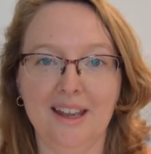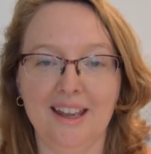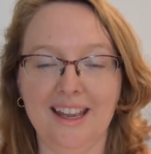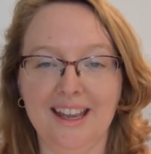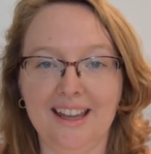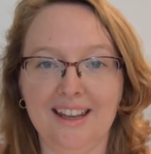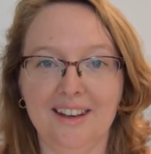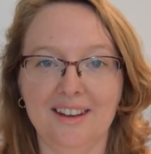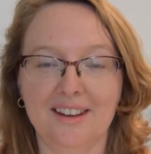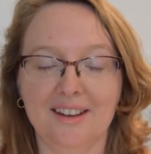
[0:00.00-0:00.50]

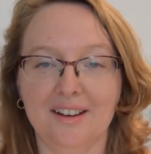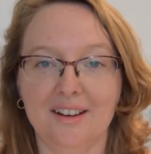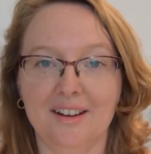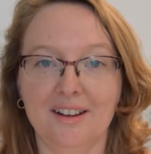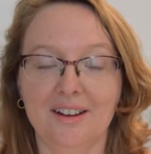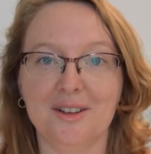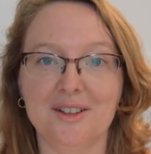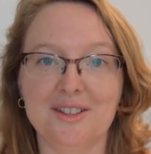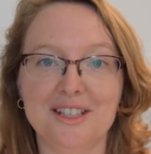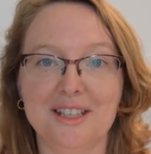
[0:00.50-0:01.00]
in the
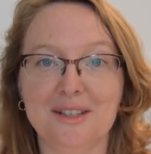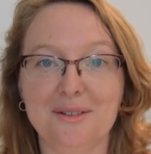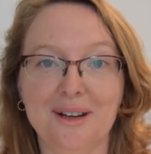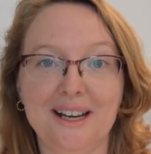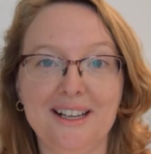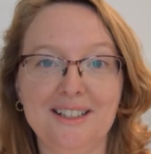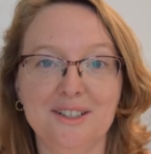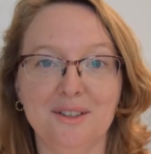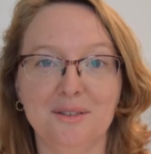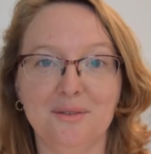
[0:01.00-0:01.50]

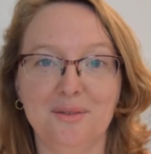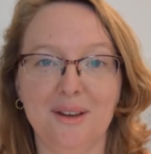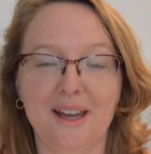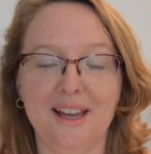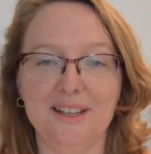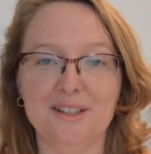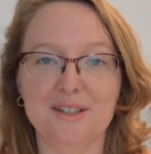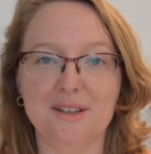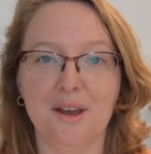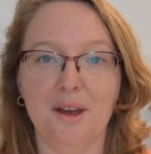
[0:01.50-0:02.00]
consideration
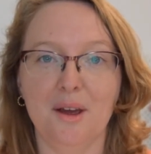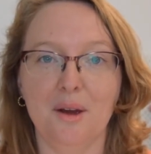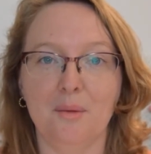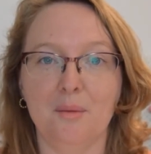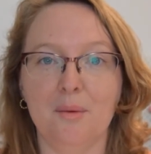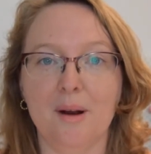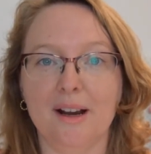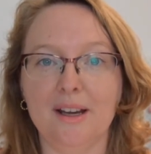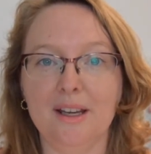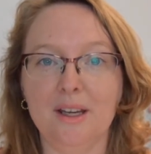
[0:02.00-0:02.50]
phase
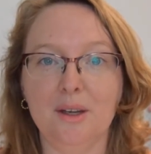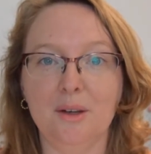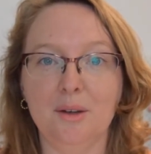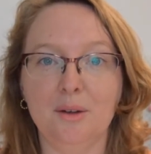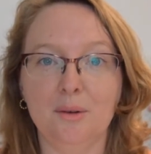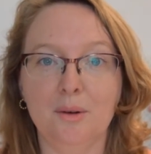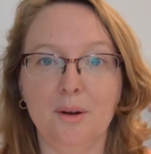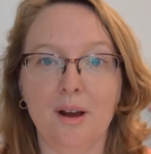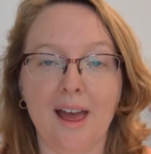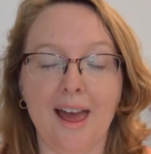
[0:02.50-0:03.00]
where
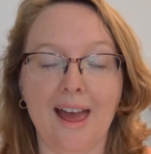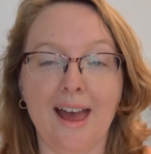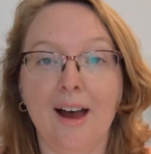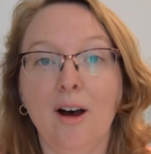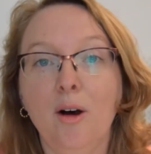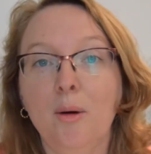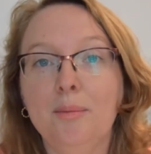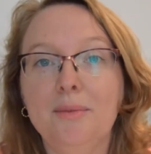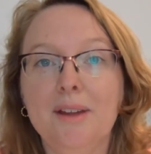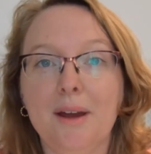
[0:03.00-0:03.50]
you
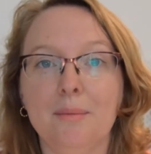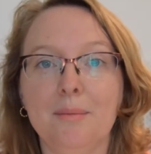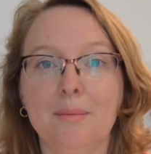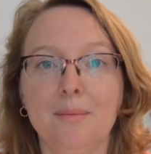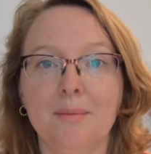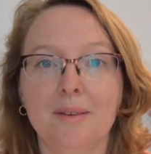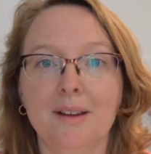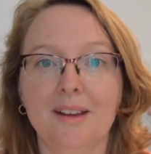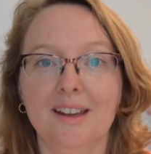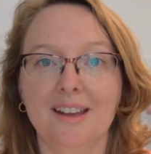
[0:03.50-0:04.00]
help them